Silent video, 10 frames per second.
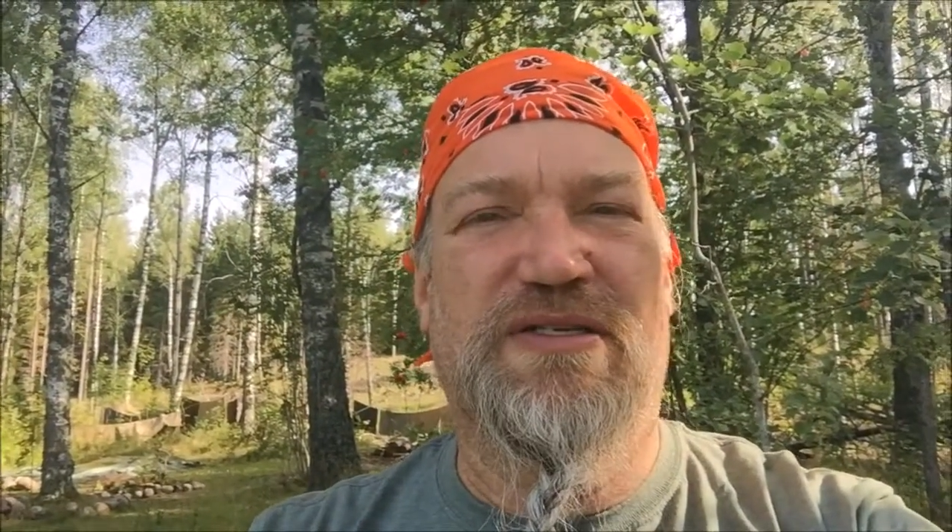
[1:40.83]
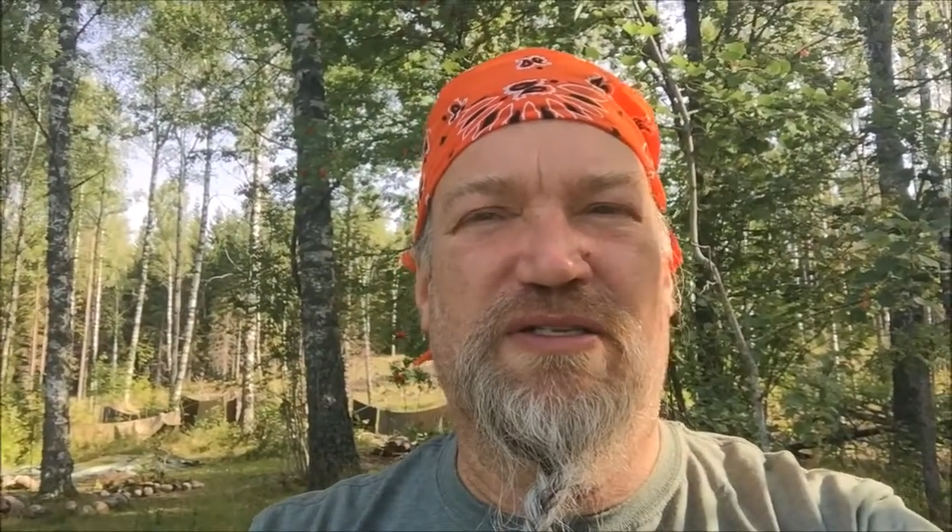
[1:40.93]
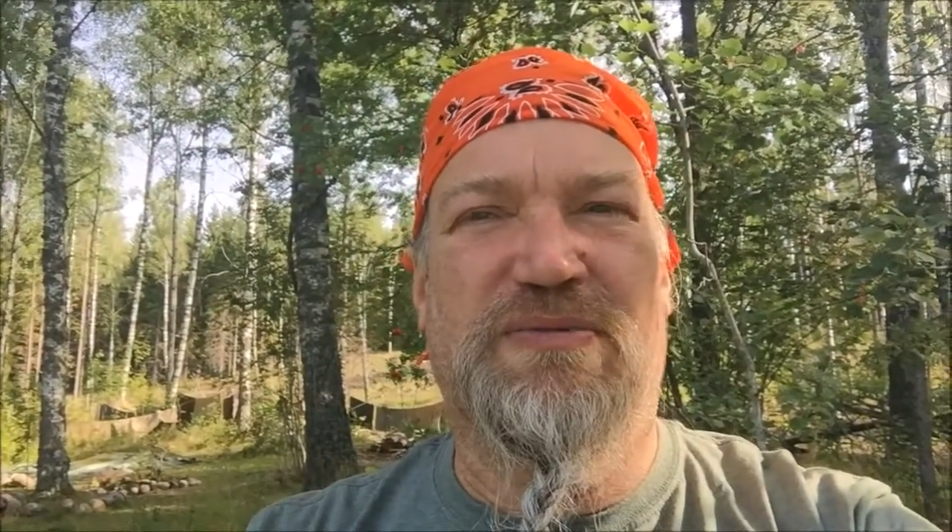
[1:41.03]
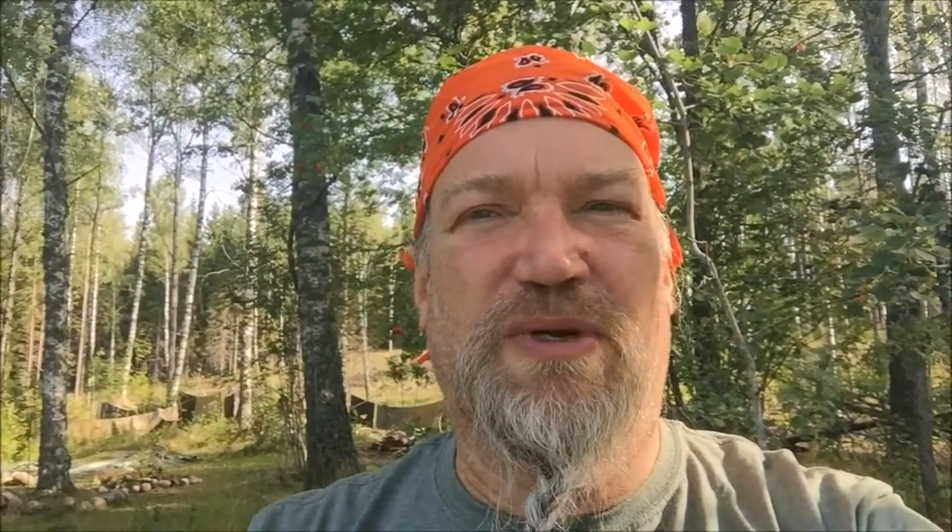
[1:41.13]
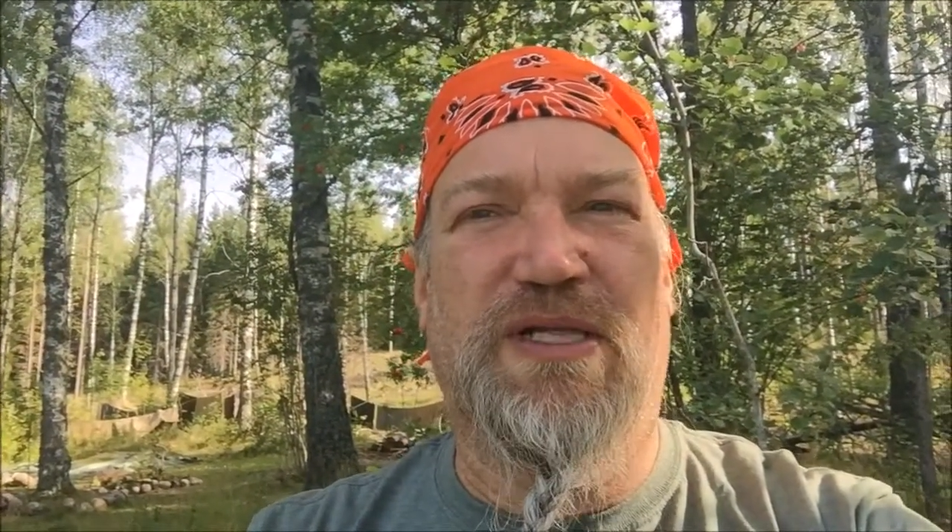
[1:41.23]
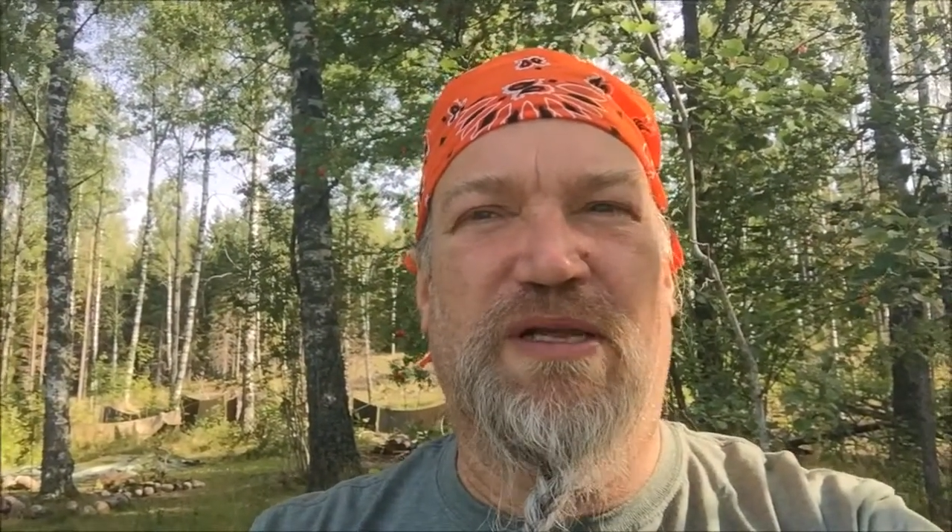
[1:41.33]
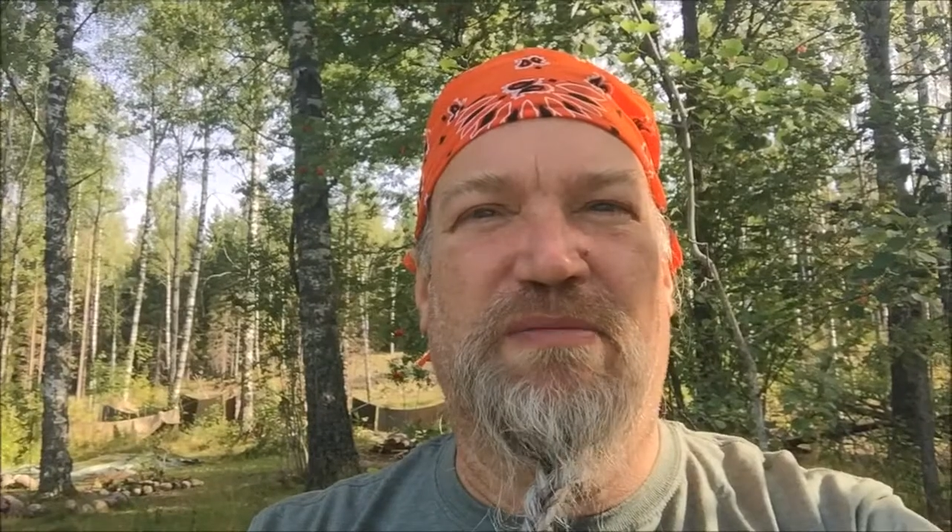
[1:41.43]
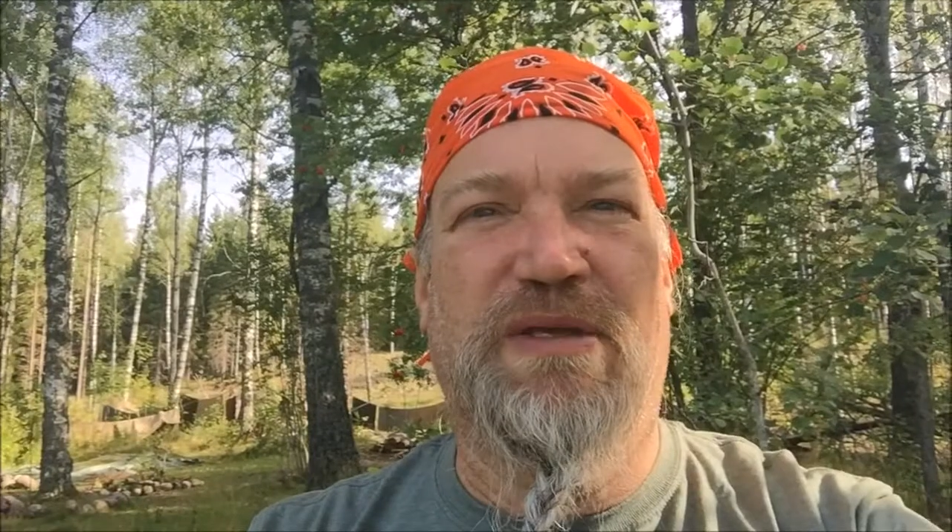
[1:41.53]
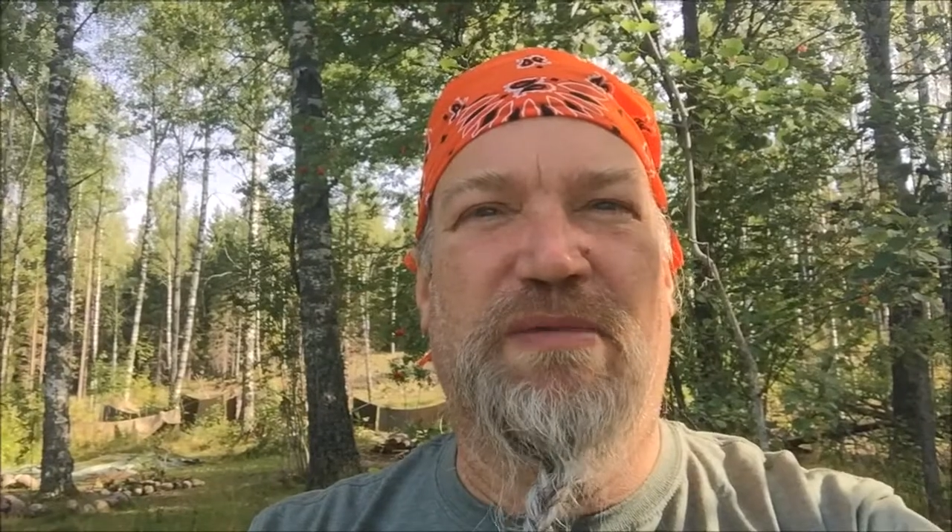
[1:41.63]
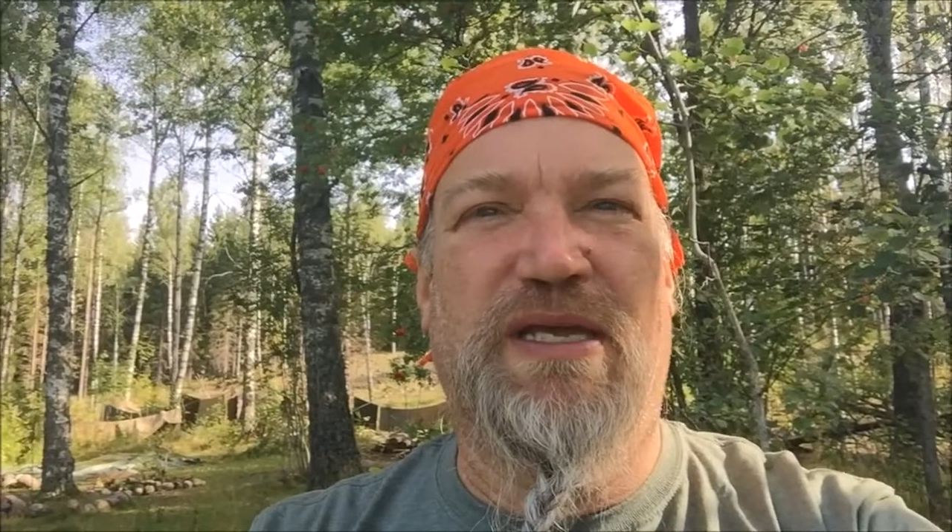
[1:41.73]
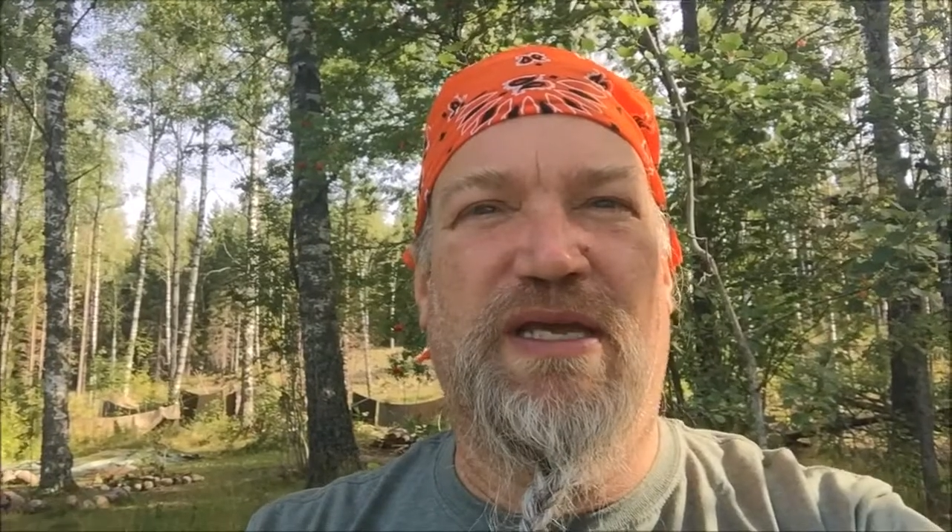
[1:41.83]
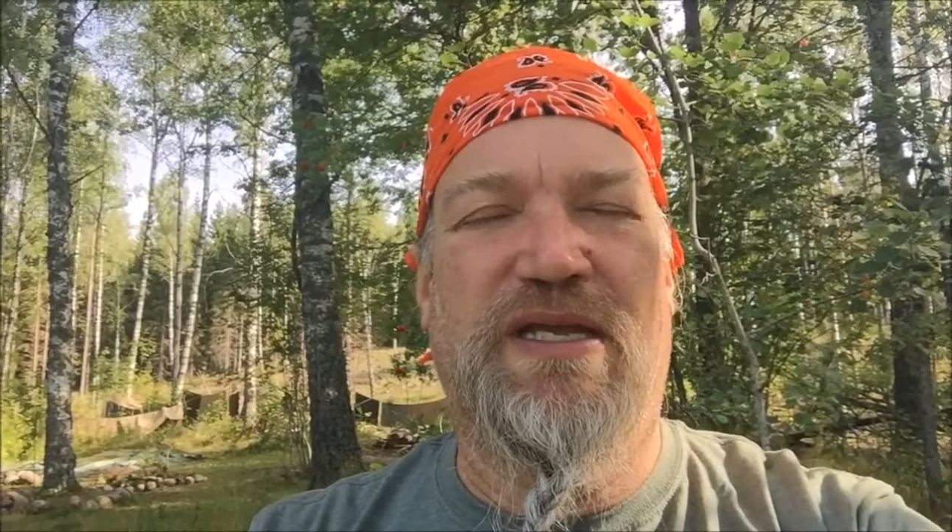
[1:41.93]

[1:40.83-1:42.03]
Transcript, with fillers: just welcoming me